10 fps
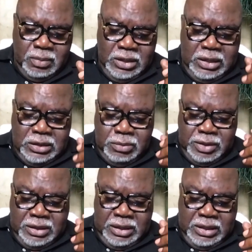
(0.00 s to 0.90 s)
in the
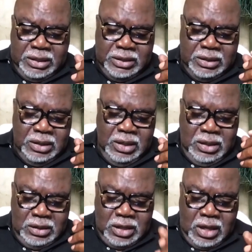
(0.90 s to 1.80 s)
beginning,
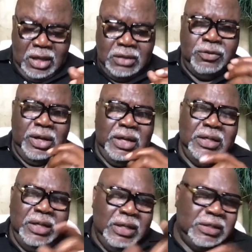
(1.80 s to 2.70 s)
God
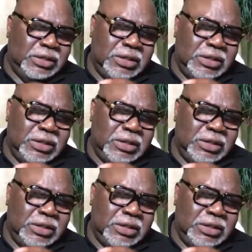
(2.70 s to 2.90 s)
created. It's